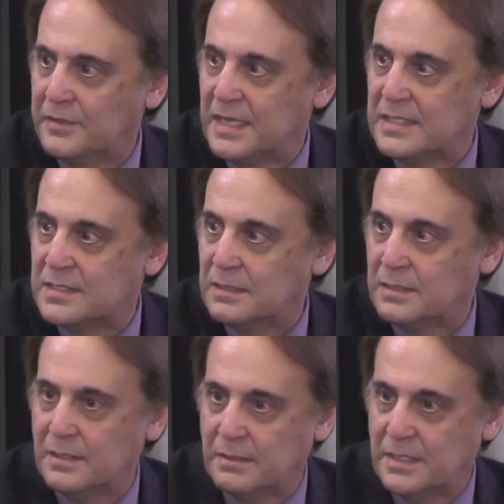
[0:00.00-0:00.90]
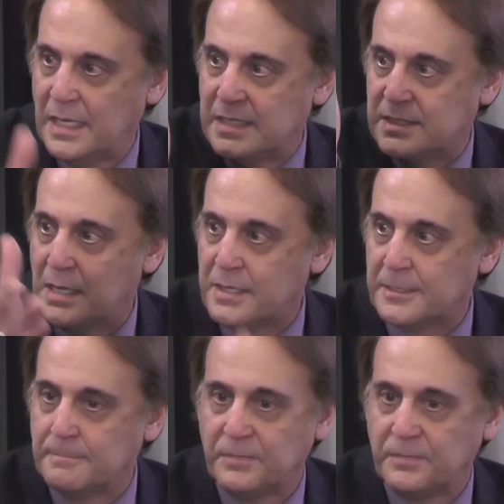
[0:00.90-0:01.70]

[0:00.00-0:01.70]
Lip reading: the east side.